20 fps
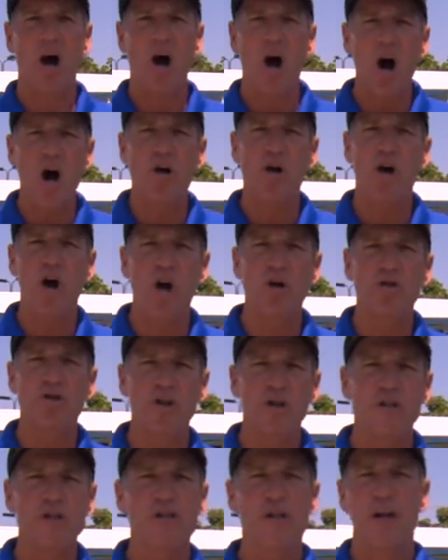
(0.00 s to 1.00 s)
All
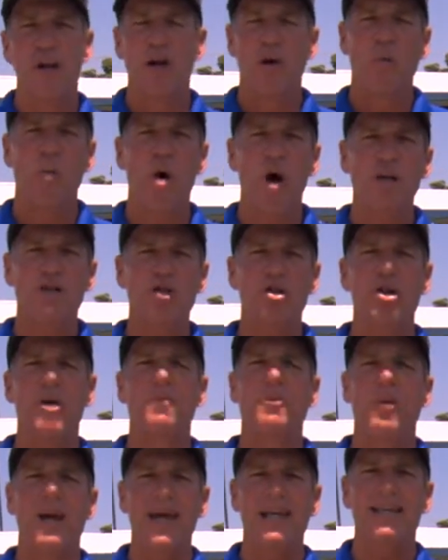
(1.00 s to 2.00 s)
coaches want you to
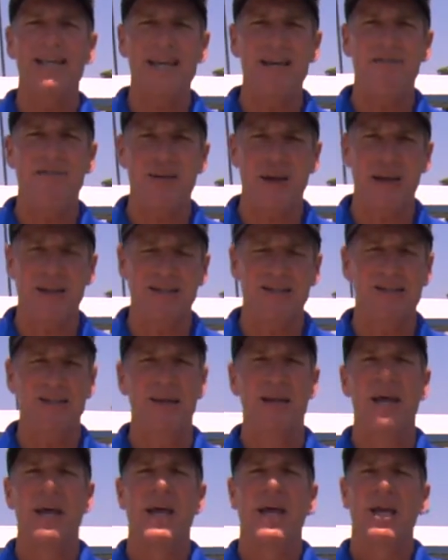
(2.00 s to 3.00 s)
play defense.
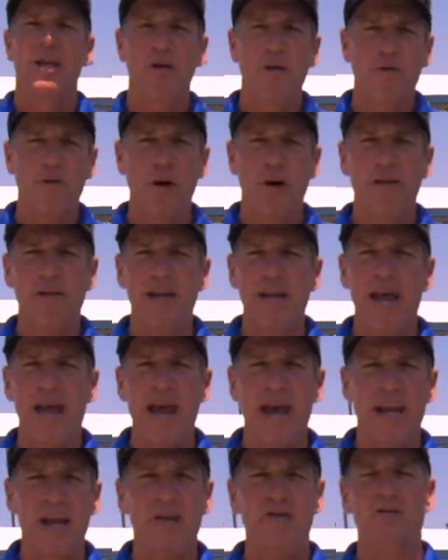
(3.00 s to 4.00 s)
You've heard the
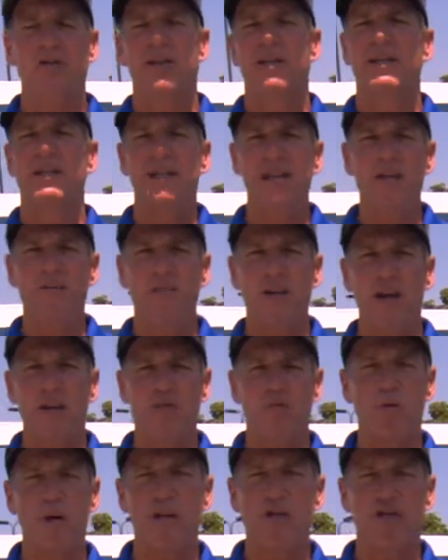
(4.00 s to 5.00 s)
adage,
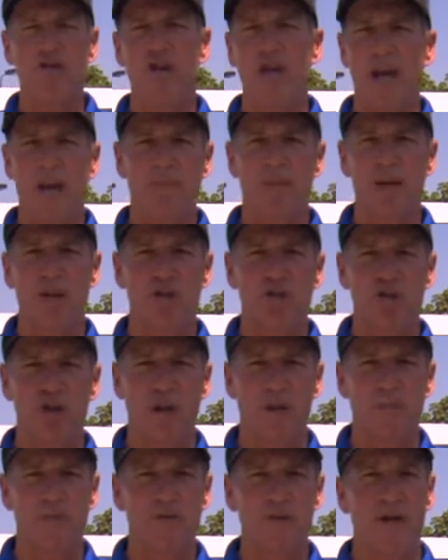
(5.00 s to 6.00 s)
defense wins
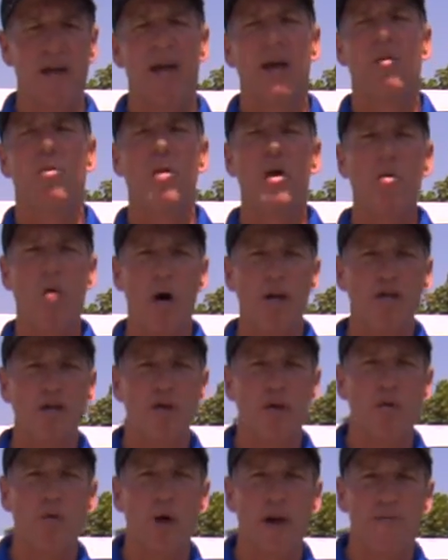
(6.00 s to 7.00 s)
championships. We want
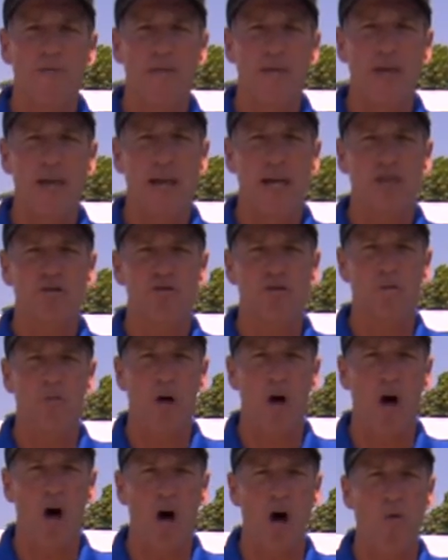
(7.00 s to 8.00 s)
you to run for the extra
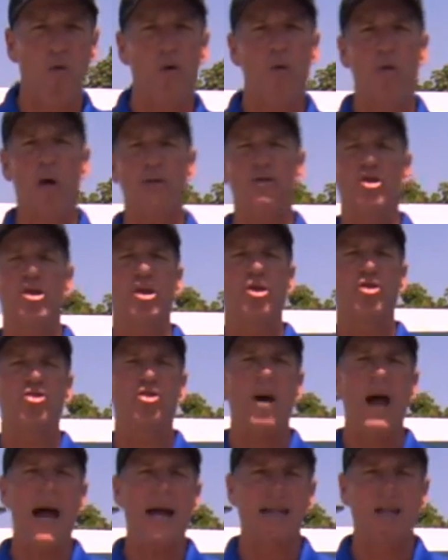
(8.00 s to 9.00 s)
ball. We want you to
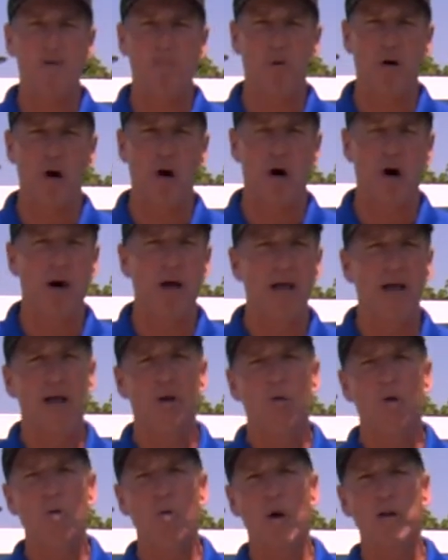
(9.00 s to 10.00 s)
track the ball.
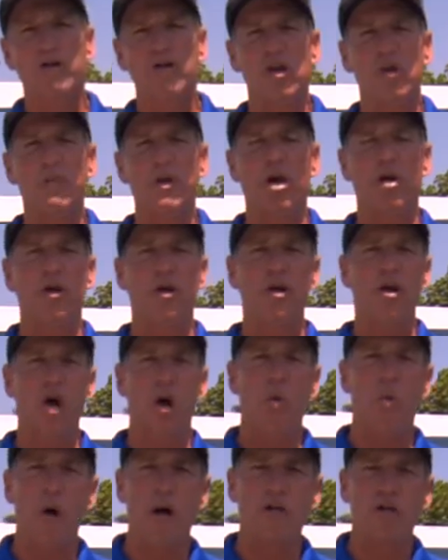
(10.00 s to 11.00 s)
We want you to be able to know
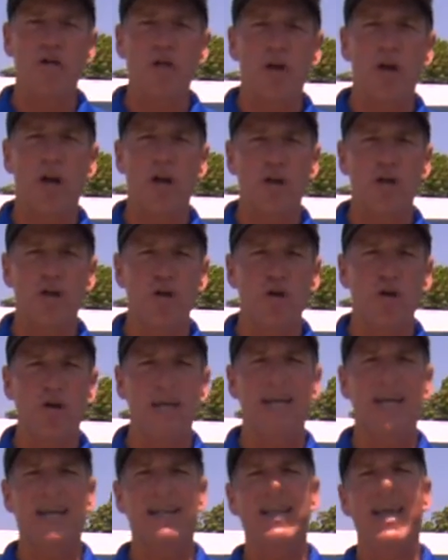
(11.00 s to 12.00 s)
what you're going to do to
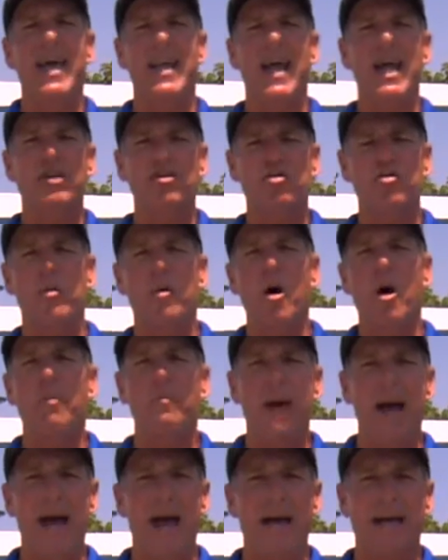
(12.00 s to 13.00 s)
get that extra ball
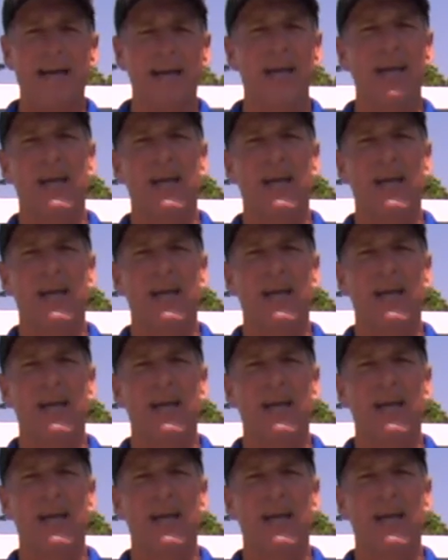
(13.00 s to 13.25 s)
back.